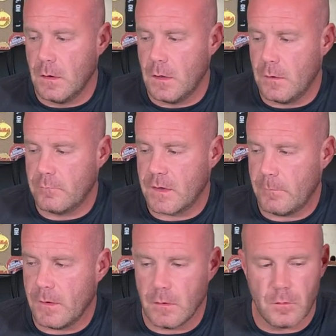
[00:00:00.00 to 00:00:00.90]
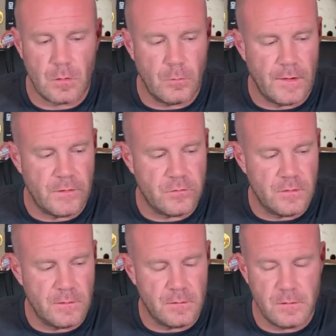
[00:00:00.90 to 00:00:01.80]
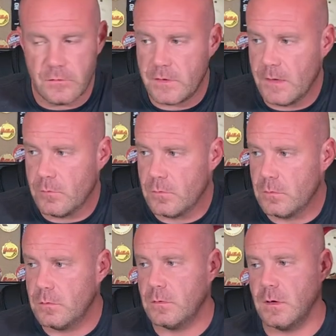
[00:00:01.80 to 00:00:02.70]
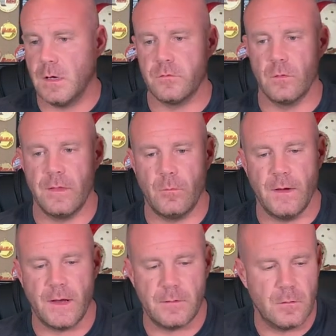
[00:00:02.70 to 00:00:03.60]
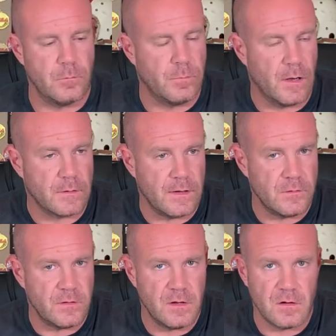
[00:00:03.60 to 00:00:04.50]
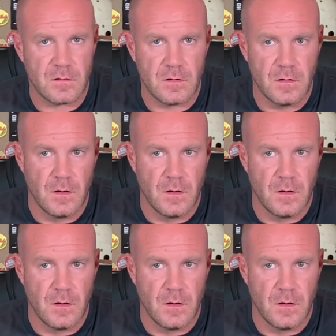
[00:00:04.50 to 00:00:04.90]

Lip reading: I've got my logo etched into this table, so that way I can do podcast here.